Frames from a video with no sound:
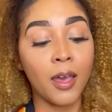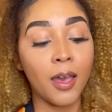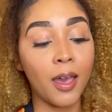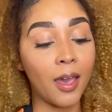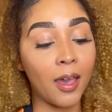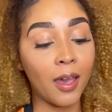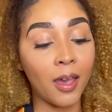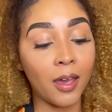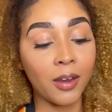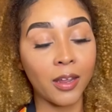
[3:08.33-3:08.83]

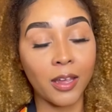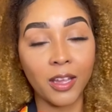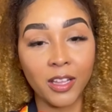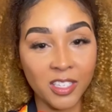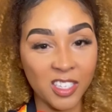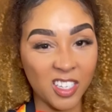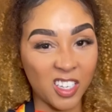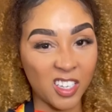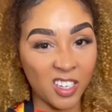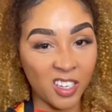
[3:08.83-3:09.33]
And
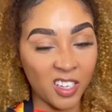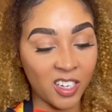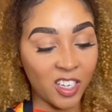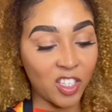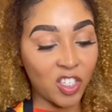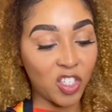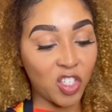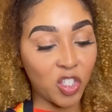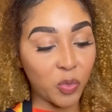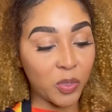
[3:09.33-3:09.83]
it's good,
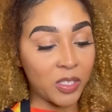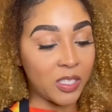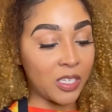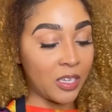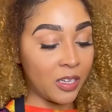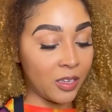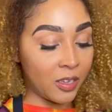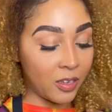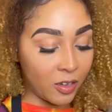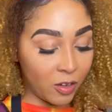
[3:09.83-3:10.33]
it's
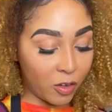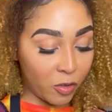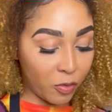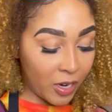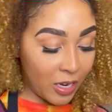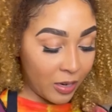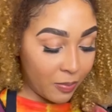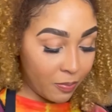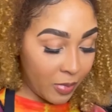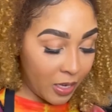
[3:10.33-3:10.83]
juicy,
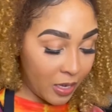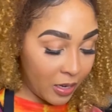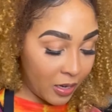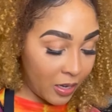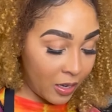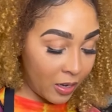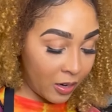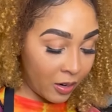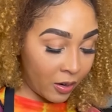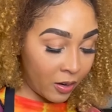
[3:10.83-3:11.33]
great meat
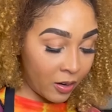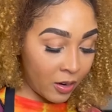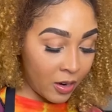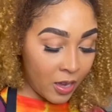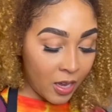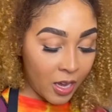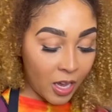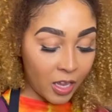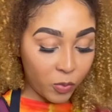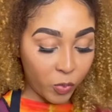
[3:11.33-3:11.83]
here.
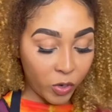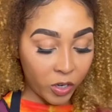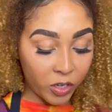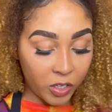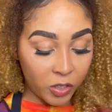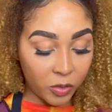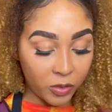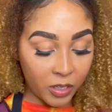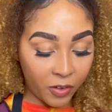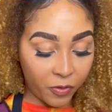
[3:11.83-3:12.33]
And we're
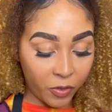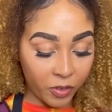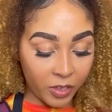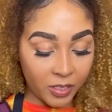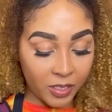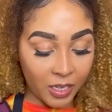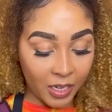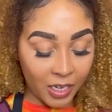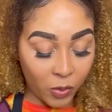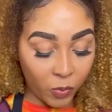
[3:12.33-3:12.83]
gonna do that for the
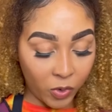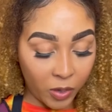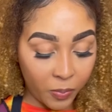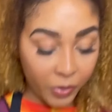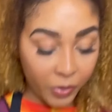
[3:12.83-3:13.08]
second one.